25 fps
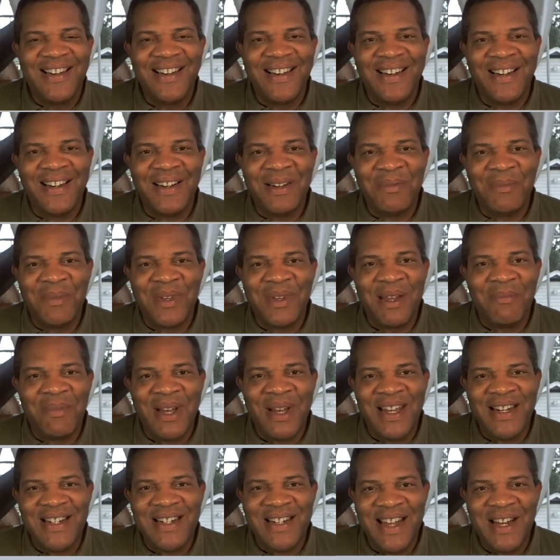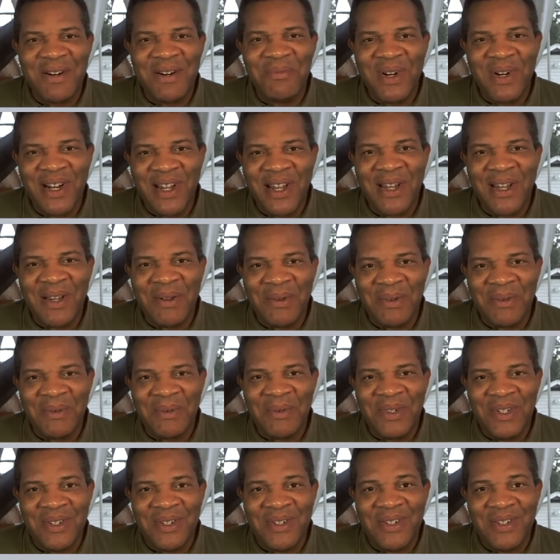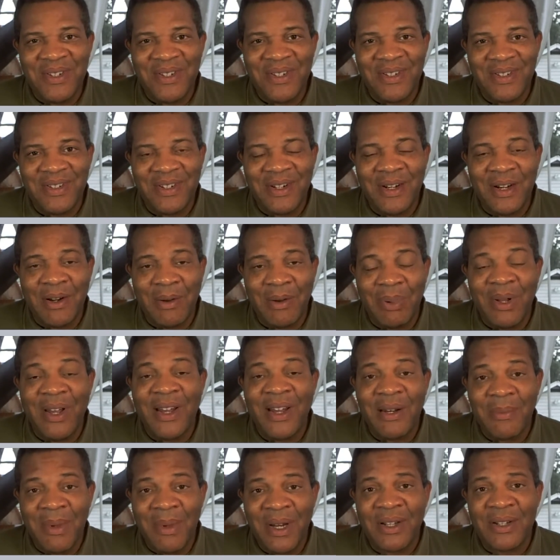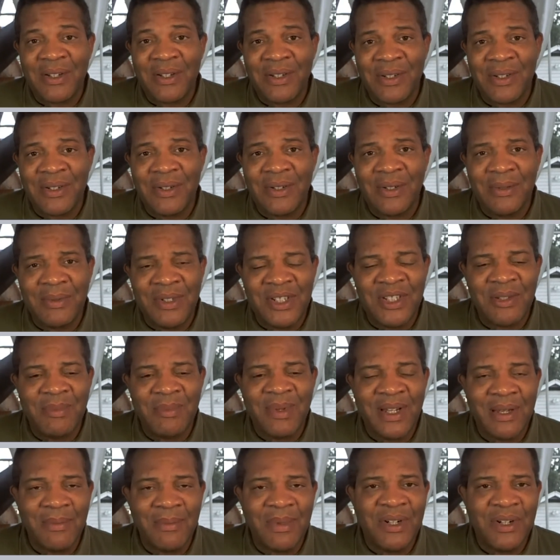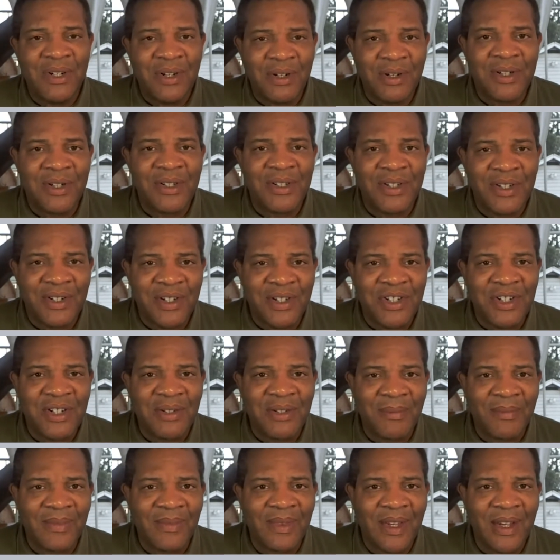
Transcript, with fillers: um, and my intent when I was you know applying to medical school was to become a neurosurgeon.